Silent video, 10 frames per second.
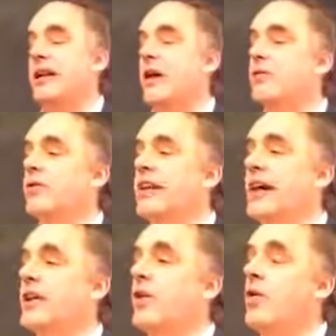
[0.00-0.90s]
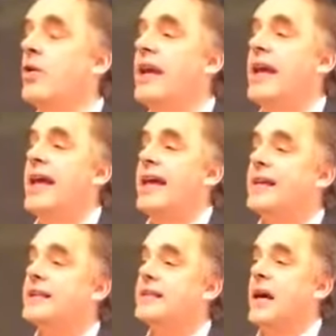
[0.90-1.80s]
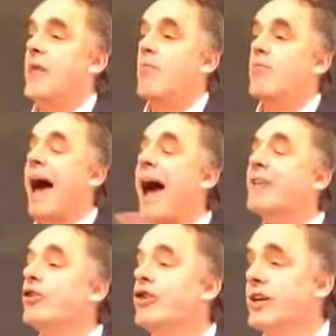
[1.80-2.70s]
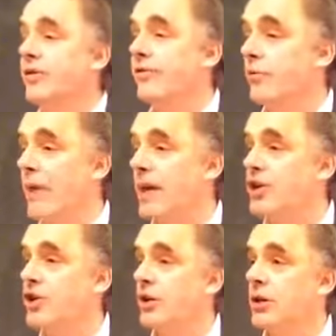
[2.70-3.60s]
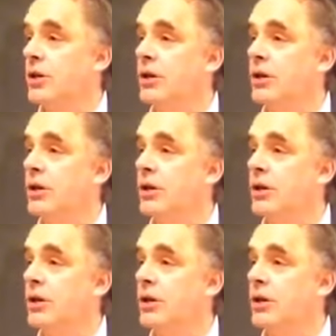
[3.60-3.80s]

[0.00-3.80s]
encounter the unknown is patterned information.